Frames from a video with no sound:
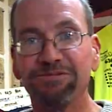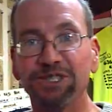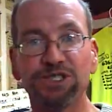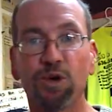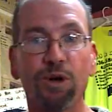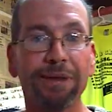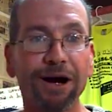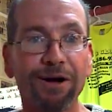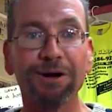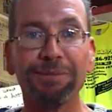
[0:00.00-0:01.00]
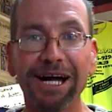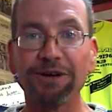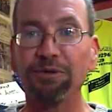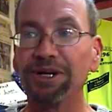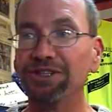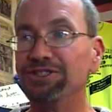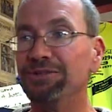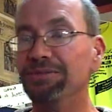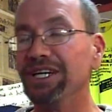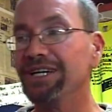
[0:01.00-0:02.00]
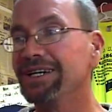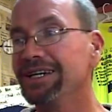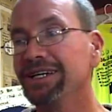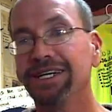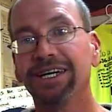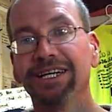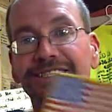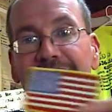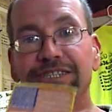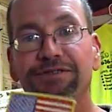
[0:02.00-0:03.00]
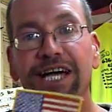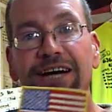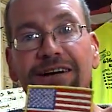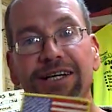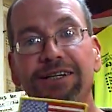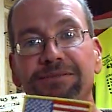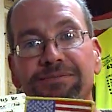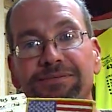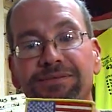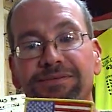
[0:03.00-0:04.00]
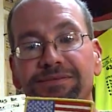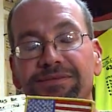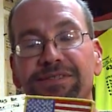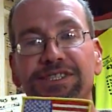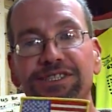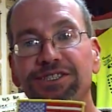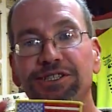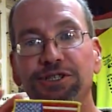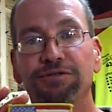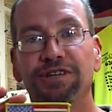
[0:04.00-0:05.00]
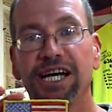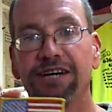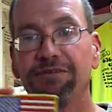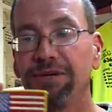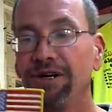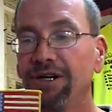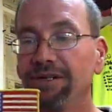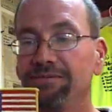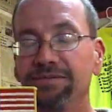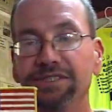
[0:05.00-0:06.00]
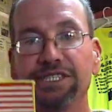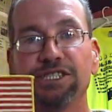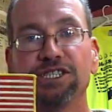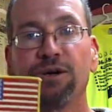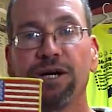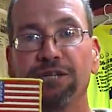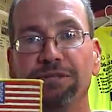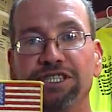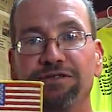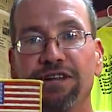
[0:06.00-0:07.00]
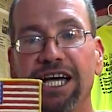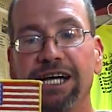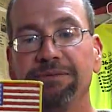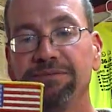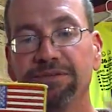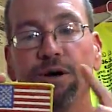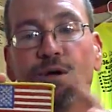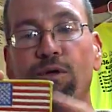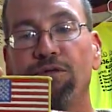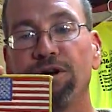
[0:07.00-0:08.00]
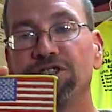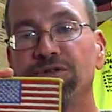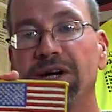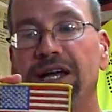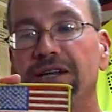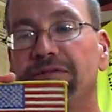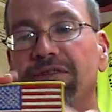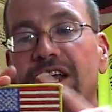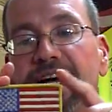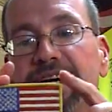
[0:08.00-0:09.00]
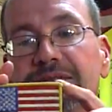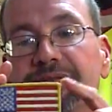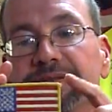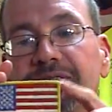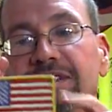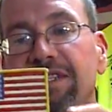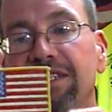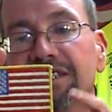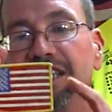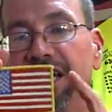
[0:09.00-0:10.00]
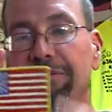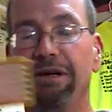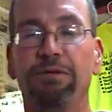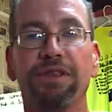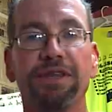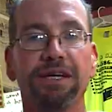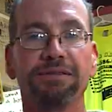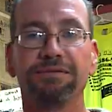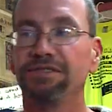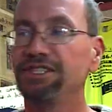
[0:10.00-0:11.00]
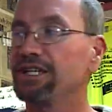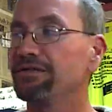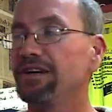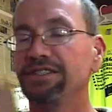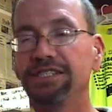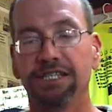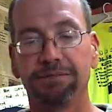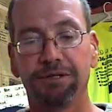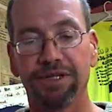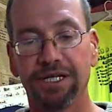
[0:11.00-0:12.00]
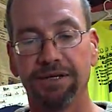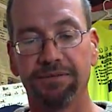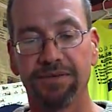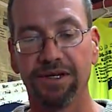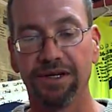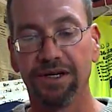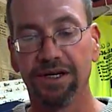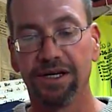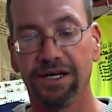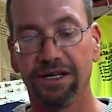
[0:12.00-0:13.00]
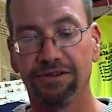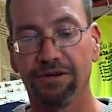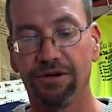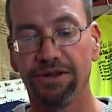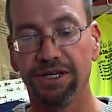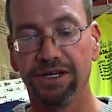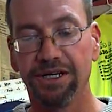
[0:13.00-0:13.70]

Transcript: restore America back to what it should be. You see this flag right here? This is the new flag of America. This is our enemy's flag. The gold fringe around the flag is the enemy within, signifies the enemy within. It's called